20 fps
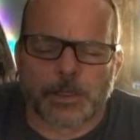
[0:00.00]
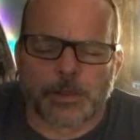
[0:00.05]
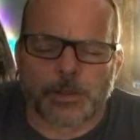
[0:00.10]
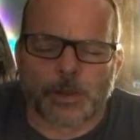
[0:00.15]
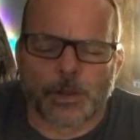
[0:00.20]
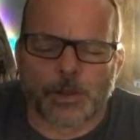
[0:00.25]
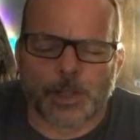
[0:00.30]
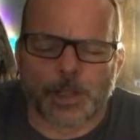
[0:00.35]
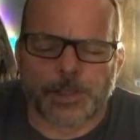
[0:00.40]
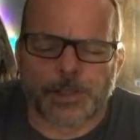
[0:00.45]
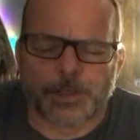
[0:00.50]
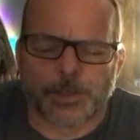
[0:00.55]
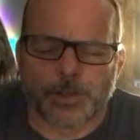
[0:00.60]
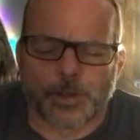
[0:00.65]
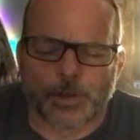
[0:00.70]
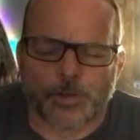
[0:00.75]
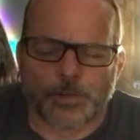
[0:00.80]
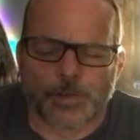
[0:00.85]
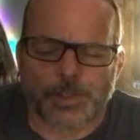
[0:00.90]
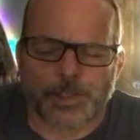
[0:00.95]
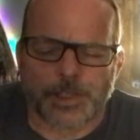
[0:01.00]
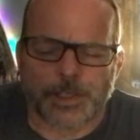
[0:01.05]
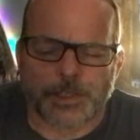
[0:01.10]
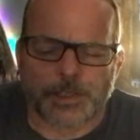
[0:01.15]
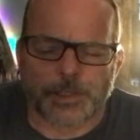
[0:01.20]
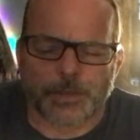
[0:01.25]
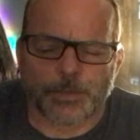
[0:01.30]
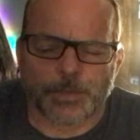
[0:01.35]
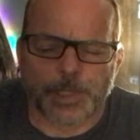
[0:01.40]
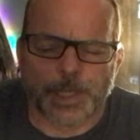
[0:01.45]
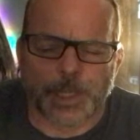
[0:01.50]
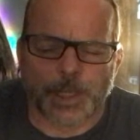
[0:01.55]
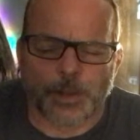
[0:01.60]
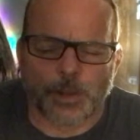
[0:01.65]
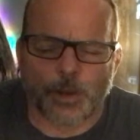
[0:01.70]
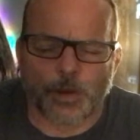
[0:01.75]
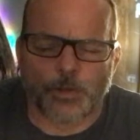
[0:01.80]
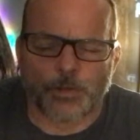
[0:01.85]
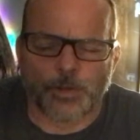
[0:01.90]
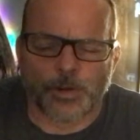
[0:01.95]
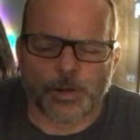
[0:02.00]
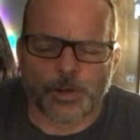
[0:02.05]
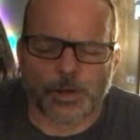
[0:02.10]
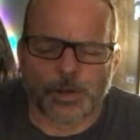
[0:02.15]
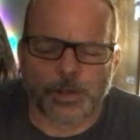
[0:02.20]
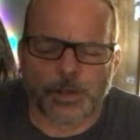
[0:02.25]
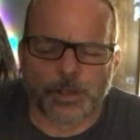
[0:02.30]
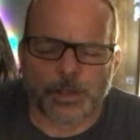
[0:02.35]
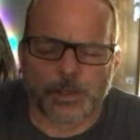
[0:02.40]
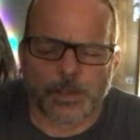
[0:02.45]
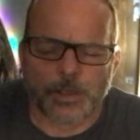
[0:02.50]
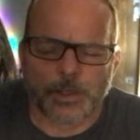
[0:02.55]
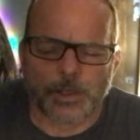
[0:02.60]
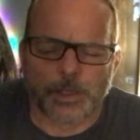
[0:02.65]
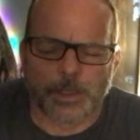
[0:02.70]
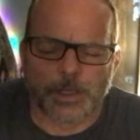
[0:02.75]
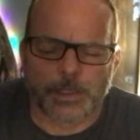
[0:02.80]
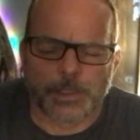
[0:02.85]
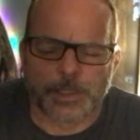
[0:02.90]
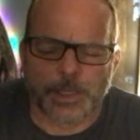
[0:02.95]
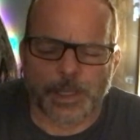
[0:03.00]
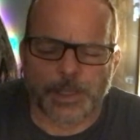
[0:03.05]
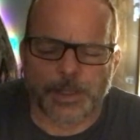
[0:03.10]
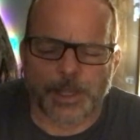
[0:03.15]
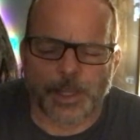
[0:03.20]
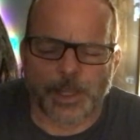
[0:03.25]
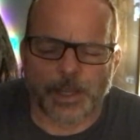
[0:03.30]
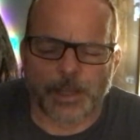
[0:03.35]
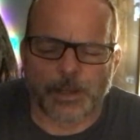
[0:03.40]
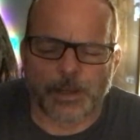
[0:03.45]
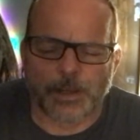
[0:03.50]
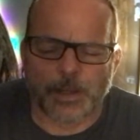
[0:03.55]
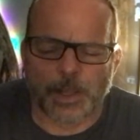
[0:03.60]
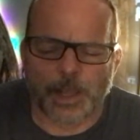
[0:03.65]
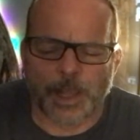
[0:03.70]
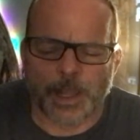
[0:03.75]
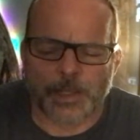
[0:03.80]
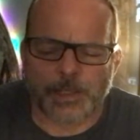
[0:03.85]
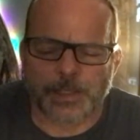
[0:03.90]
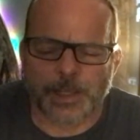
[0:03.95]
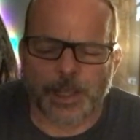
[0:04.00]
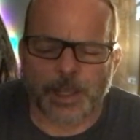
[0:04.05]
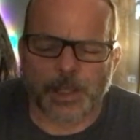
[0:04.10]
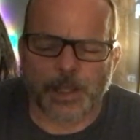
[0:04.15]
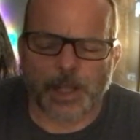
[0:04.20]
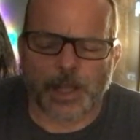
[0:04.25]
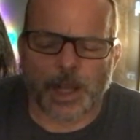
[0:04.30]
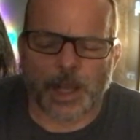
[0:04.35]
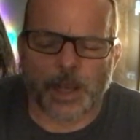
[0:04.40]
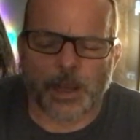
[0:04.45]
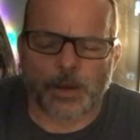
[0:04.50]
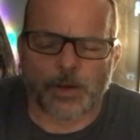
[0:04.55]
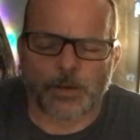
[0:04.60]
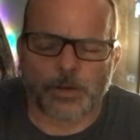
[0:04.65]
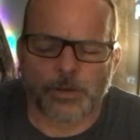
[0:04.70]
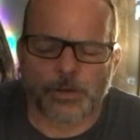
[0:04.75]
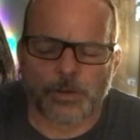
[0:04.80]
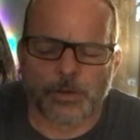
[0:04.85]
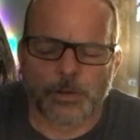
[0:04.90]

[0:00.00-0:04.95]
Don't let the nervous system take over. Extend that exhale out.